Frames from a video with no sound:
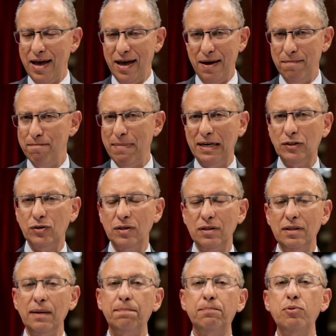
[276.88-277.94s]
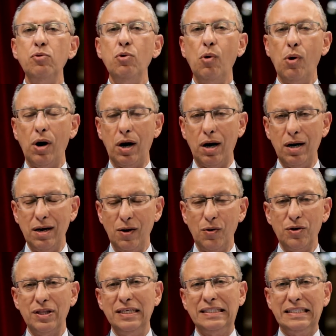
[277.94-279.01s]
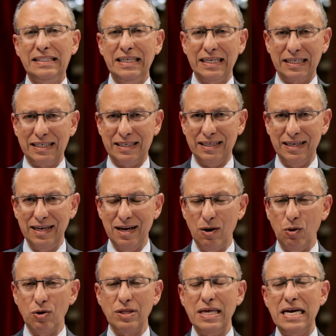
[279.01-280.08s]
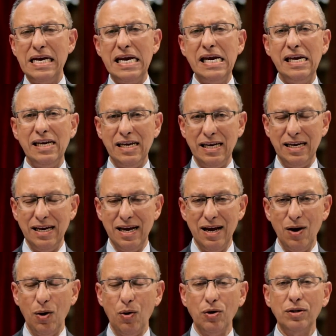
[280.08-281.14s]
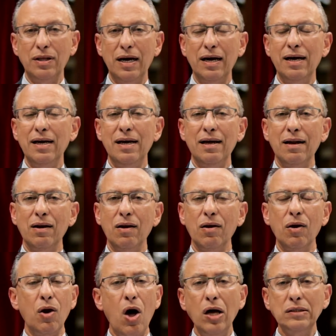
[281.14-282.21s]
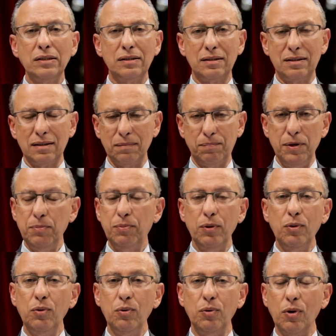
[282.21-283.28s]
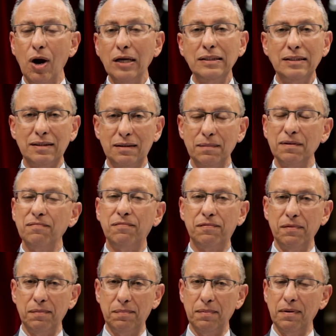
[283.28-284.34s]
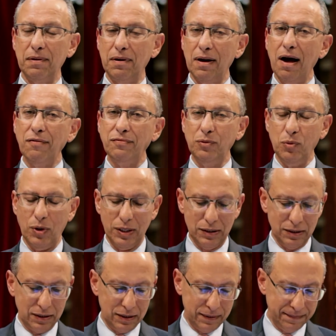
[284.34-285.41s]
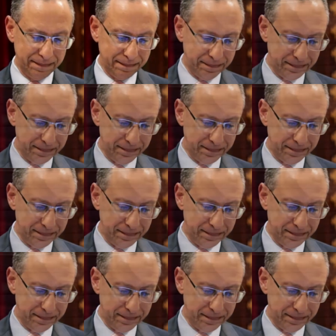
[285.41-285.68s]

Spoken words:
imagine the poor or the sick or the needy or the lost people who lost loved ones.